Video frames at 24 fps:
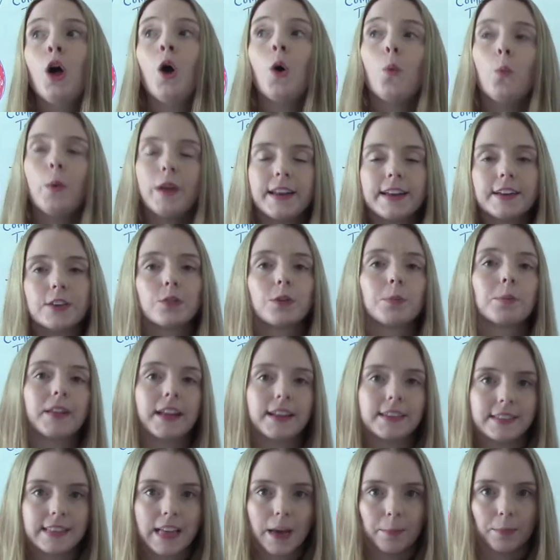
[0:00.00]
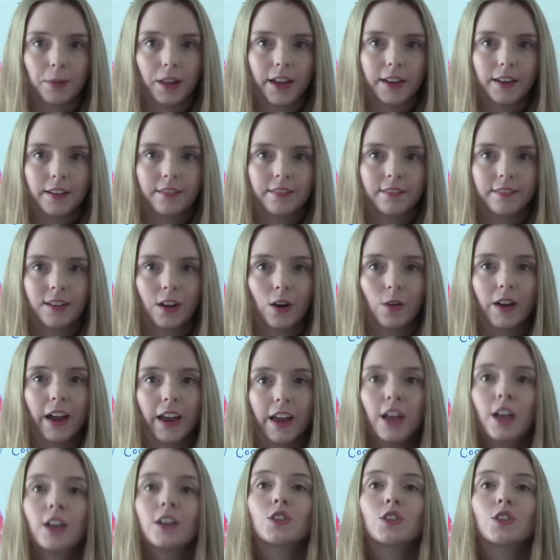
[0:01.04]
we need to replace that blood, okay?